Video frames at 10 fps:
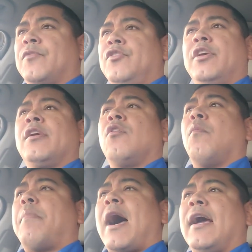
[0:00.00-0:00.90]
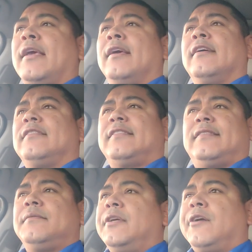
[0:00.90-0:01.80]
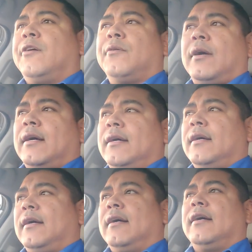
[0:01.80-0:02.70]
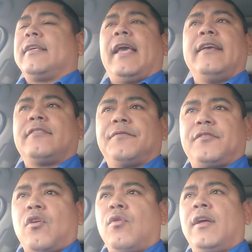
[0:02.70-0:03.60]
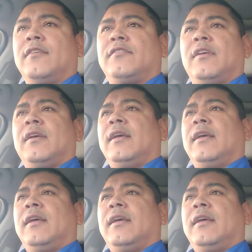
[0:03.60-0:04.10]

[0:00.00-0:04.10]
You can go buy, a case of sodas